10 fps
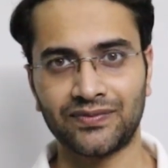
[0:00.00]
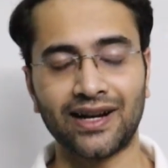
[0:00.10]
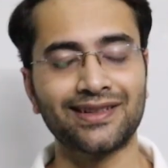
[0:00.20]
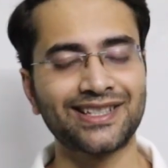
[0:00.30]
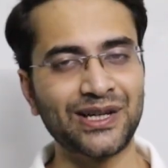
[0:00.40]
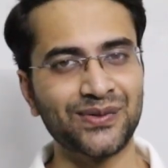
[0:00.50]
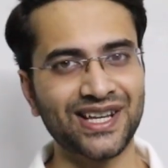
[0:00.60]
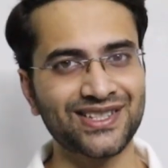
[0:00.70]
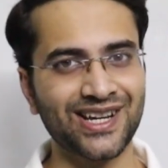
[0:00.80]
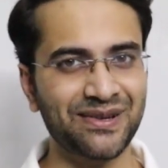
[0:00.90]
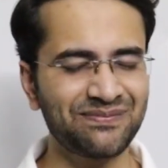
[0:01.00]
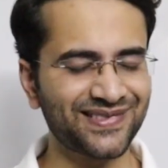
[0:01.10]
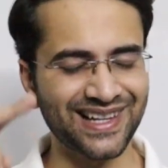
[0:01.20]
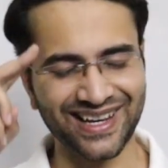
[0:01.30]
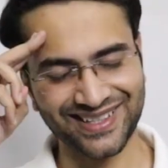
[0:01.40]
I'll see you next time.
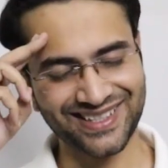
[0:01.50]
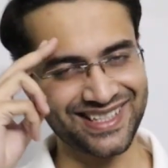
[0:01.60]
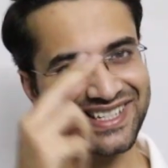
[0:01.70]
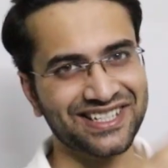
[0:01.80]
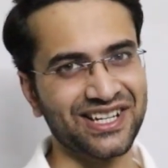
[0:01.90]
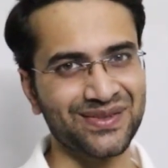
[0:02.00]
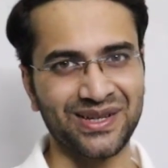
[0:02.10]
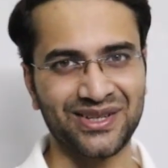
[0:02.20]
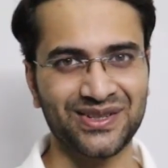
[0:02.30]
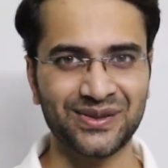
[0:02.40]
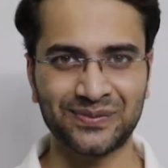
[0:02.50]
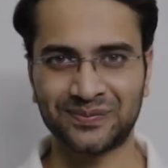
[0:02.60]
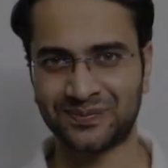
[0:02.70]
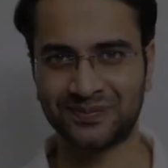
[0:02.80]
That's dismissed.